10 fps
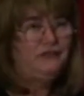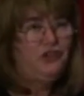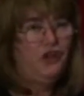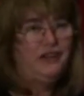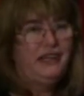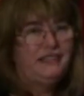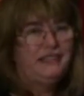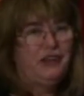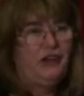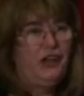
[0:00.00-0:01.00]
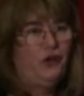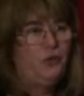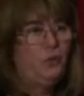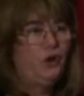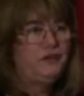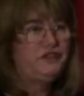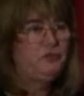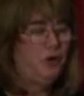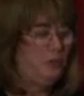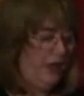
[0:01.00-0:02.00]
if not necessarily on the walls of
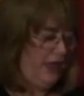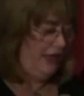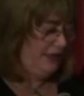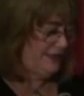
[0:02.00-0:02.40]
Pompeii